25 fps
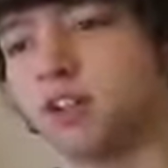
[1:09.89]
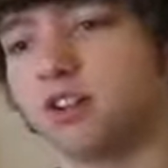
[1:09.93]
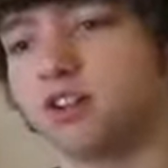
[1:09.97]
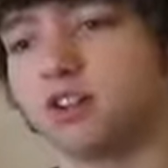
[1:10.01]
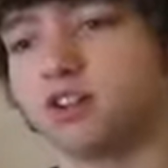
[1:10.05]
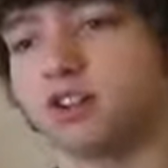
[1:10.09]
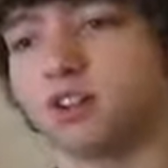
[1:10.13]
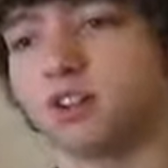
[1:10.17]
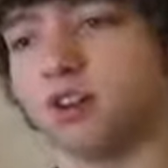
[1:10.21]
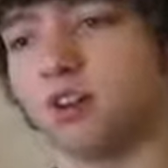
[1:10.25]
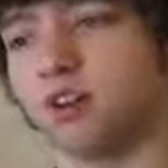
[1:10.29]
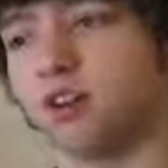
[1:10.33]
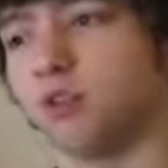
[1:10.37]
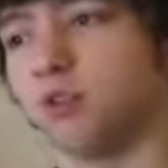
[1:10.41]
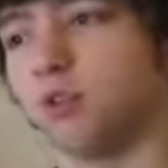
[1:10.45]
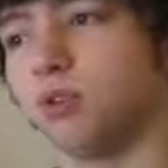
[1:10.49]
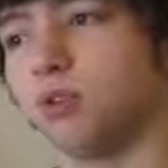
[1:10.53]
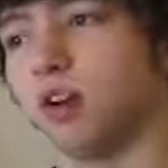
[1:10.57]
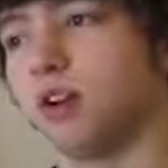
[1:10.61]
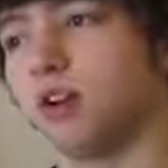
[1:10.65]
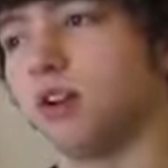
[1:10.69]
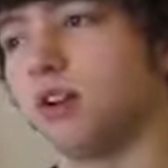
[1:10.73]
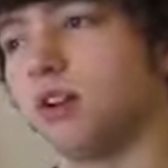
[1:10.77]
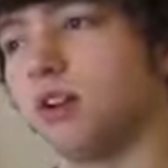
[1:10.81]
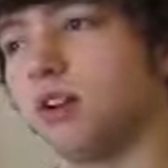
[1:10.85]
So
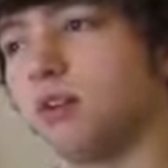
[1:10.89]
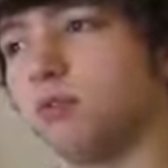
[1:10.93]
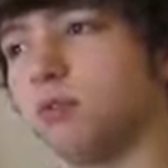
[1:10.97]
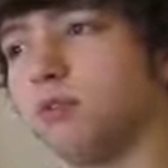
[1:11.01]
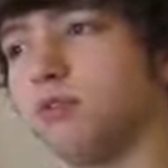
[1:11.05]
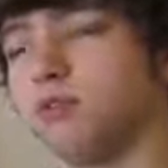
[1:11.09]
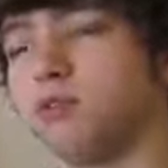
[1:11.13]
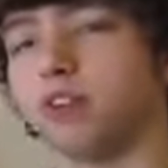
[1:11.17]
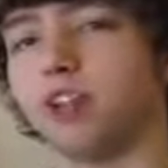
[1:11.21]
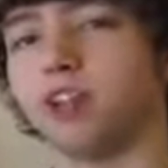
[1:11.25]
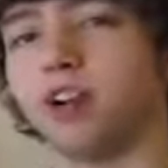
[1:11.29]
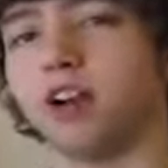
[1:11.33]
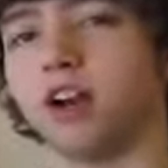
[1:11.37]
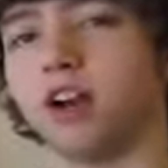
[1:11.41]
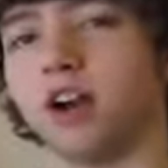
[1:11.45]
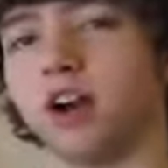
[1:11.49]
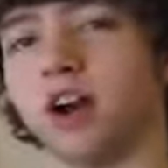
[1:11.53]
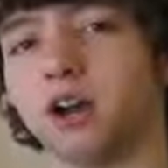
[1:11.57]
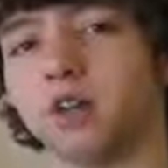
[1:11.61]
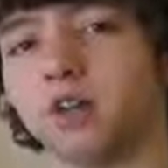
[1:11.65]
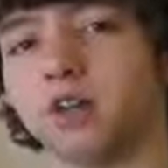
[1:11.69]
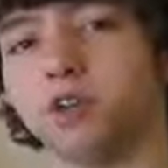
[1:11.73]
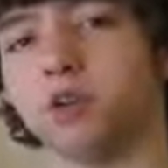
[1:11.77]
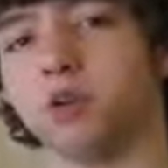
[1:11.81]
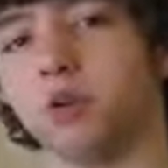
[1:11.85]
we'll figure out
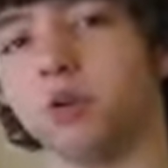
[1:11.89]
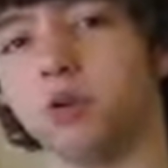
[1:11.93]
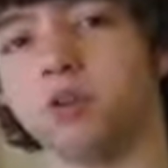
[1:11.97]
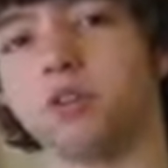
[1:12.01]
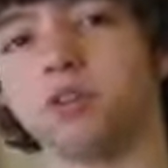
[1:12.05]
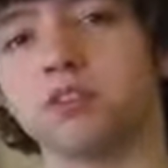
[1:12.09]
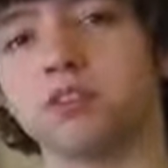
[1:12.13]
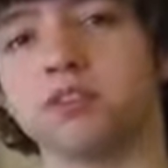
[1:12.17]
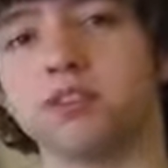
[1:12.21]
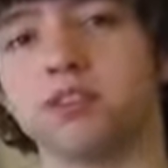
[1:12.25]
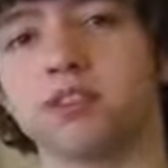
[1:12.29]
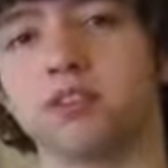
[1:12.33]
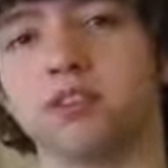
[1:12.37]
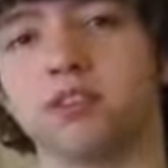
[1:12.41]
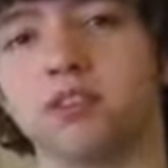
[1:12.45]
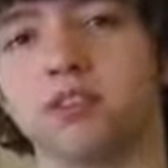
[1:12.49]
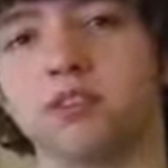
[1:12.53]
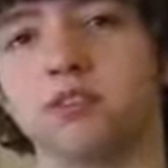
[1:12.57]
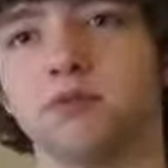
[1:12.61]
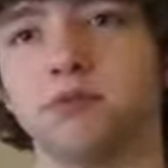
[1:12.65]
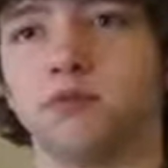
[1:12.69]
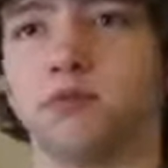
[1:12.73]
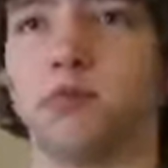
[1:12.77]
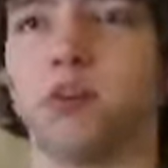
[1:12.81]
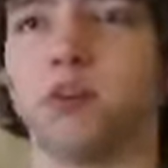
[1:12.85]
how chords
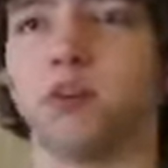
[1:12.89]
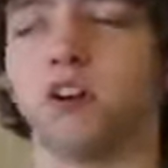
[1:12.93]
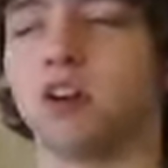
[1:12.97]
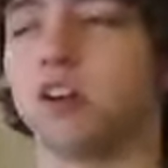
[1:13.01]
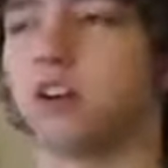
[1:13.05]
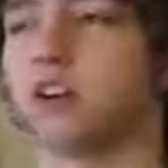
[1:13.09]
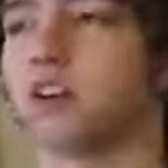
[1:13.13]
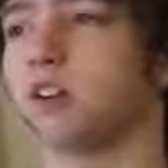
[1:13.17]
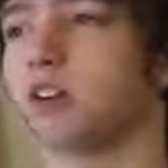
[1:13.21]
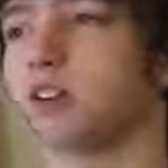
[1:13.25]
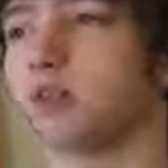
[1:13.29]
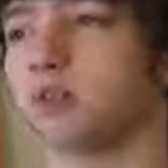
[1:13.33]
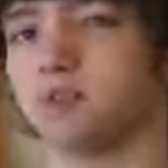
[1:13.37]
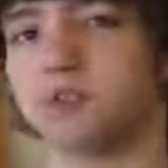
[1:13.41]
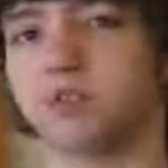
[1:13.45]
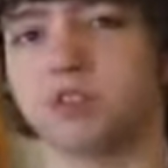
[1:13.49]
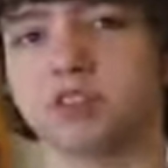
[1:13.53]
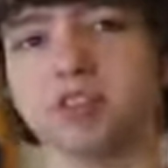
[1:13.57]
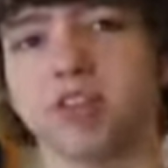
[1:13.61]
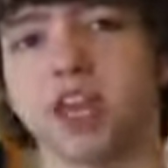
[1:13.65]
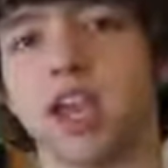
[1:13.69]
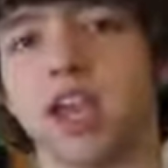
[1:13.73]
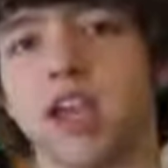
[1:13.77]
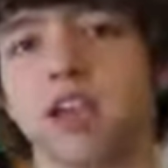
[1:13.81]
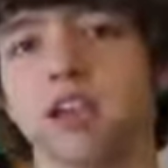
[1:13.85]
work,
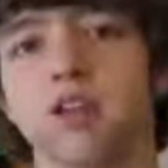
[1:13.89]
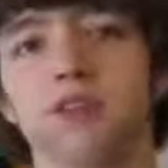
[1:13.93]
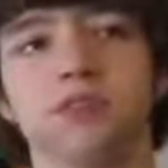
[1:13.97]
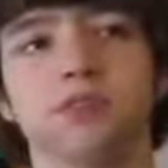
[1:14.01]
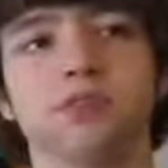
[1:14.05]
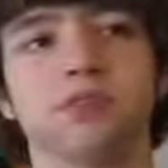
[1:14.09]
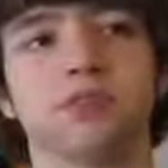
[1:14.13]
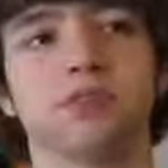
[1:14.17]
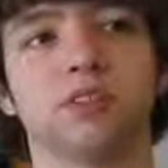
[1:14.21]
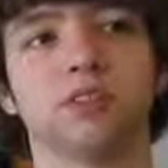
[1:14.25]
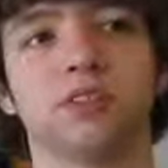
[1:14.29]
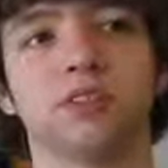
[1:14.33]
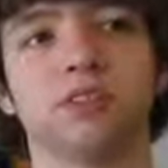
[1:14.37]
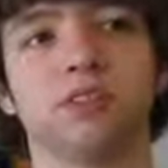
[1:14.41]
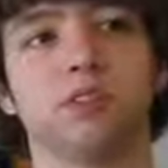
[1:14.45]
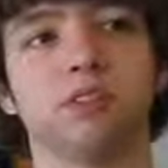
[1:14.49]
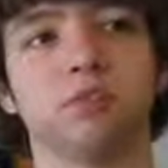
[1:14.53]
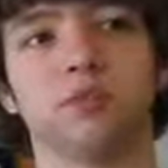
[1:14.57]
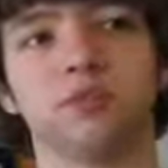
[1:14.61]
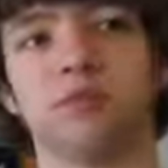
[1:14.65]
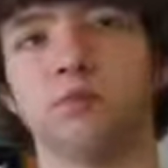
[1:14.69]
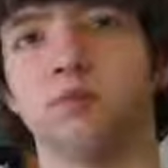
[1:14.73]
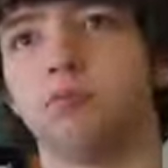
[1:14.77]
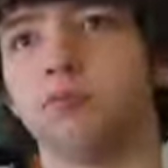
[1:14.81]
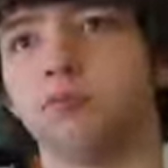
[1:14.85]
scales,
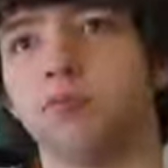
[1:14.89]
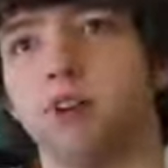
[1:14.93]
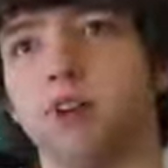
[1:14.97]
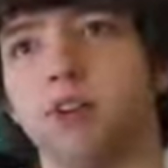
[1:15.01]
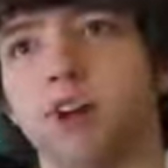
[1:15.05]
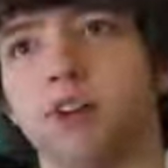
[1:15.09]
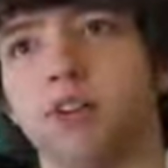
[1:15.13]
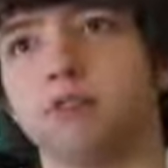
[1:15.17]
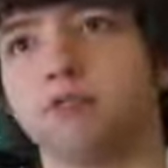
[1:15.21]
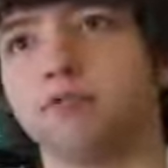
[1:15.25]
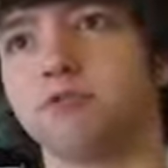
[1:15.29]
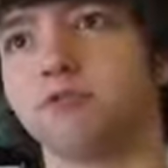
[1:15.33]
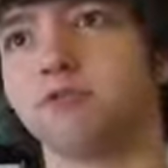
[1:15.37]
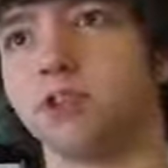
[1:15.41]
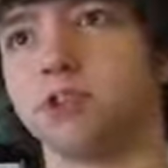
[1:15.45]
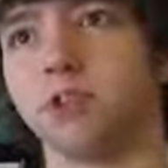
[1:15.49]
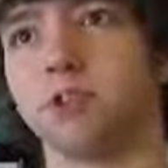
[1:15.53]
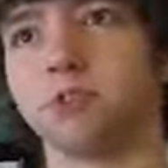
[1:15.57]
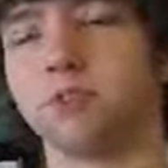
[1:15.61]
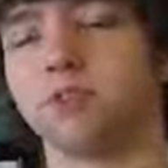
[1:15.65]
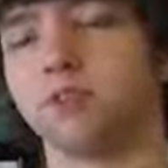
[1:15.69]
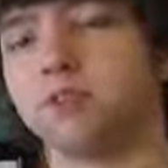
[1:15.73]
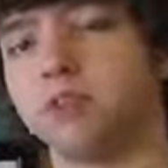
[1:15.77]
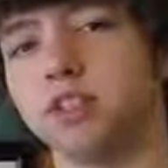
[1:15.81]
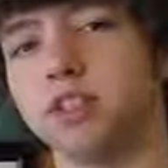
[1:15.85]

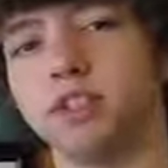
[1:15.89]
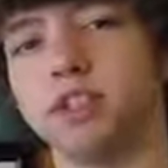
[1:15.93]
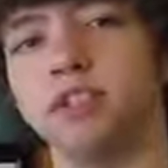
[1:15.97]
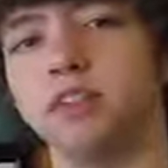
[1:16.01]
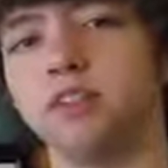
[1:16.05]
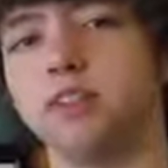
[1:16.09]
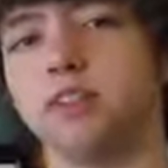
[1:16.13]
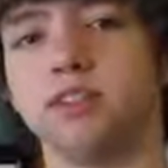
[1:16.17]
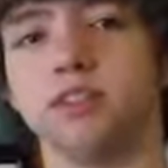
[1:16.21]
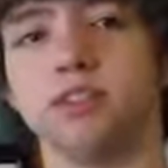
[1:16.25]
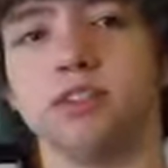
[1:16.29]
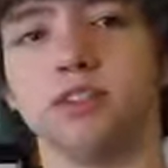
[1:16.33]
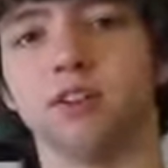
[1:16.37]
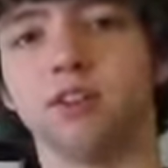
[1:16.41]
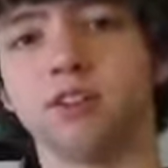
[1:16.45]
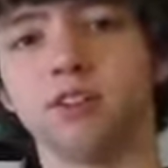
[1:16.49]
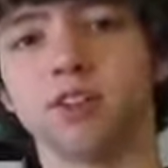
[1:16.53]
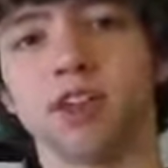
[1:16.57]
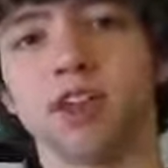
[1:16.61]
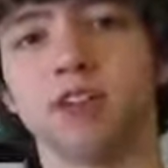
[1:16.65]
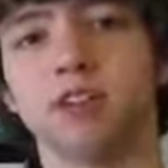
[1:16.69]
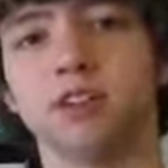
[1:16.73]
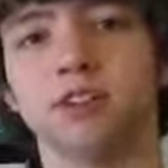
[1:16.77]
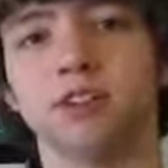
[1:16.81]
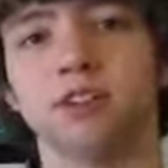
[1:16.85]
frequencies, and all
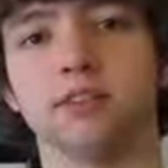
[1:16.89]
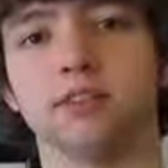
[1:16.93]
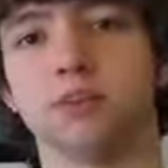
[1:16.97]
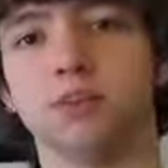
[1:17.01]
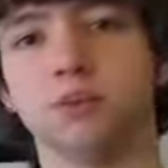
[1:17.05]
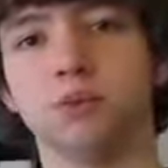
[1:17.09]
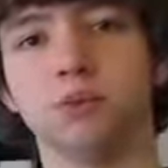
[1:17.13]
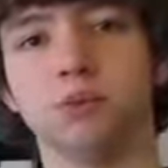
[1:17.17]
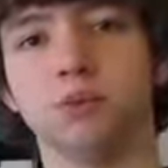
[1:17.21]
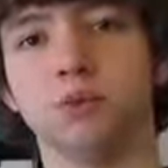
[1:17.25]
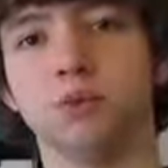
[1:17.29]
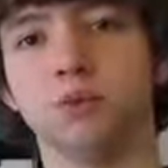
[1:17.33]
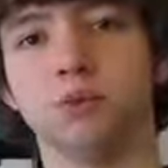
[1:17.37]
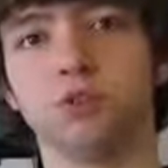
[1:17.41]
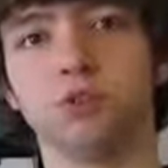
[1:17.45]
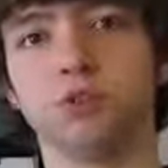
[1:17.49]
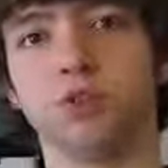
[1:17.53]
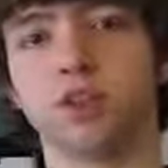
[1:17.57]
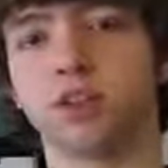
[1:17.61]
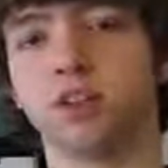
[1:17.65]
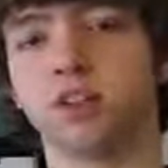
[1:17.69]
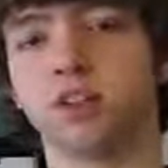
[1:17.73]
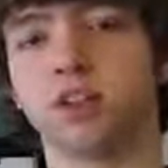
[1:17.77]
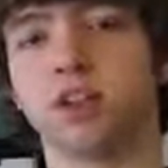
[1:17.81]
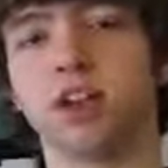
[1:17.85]
kinds of cool
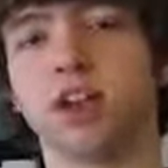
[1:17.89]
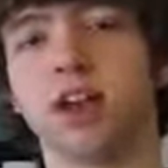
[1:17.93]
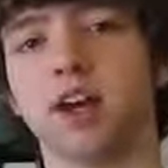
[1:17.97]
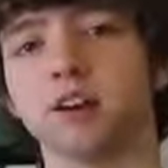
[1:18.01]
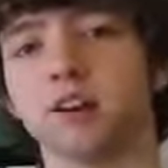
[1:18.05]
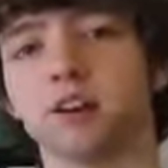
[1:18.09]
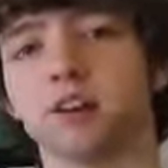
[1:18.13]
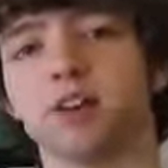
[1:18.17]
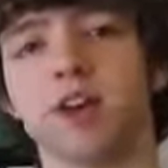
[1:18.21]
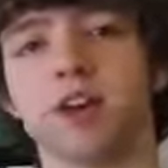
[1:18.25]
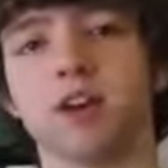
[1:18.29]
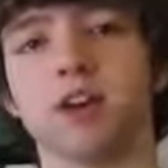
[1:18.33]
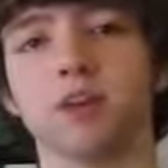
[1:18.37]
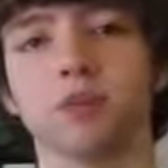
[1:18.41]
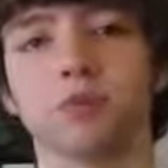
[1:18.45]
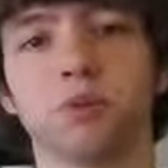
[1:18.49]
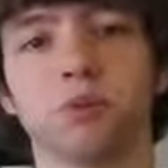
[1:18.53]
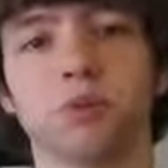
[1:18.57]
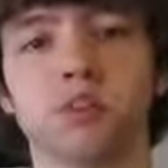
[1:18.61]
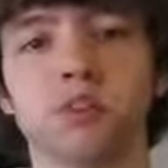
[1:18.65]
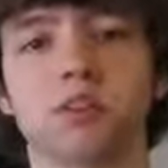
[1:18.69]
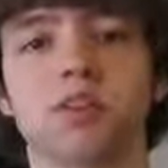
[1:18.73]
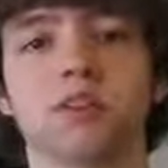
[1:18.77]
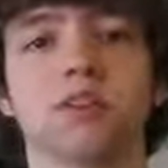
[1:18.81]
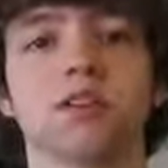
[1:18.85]
junk, and how sound
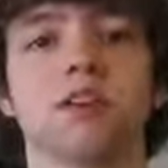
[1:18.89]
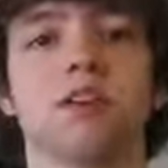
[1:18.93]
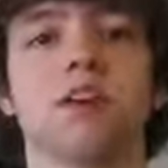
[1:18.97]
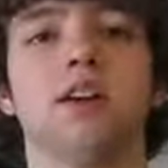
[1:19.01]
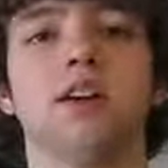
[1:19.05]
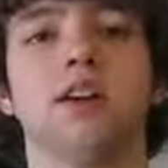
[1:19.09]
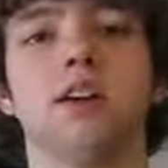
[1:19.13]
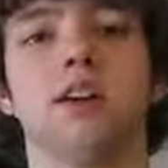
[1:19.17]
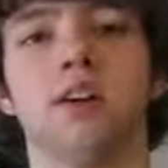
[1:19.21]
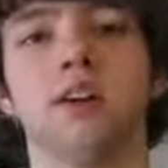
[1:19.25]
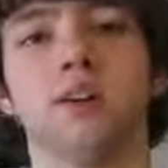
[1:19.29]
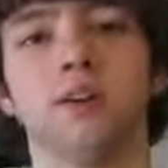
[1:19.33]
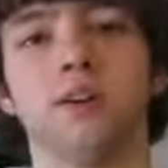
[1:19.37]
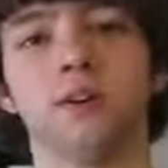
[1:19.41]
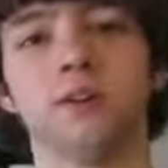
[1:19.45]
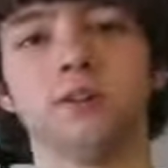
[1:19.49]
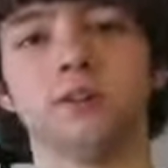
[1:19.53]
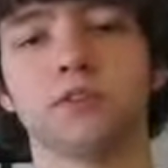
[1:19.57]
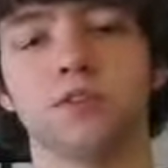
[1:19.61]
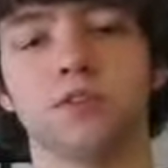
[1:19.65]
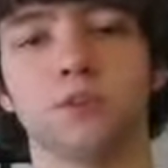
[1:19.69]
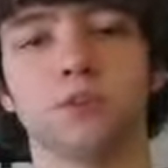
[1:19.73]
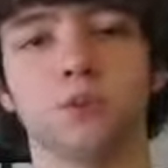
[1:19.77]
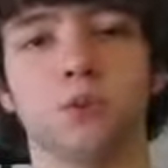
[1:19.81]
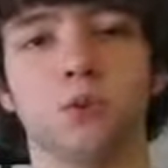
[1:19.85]
works, and
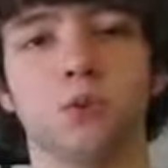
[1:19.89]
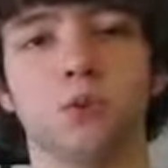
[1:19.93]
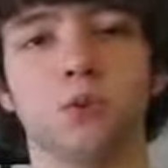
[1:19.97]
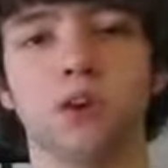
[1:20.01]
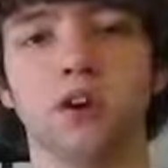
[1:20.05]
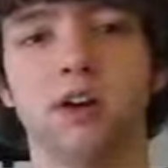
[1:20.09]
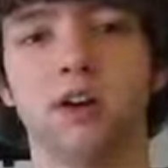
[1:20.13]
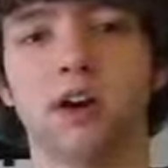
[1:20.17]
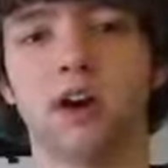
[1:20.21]
also